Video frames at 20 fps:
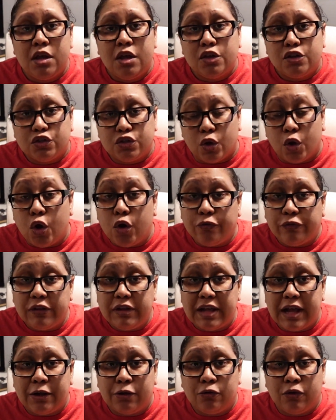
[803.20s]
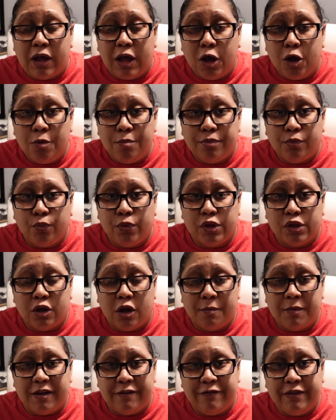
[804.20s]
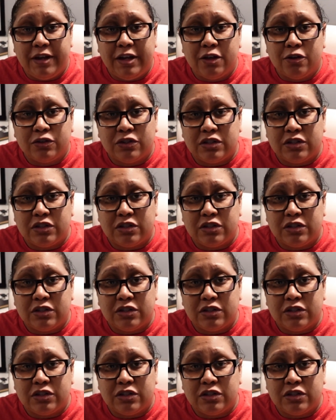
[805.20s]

So hopefully that'll help with all my videos,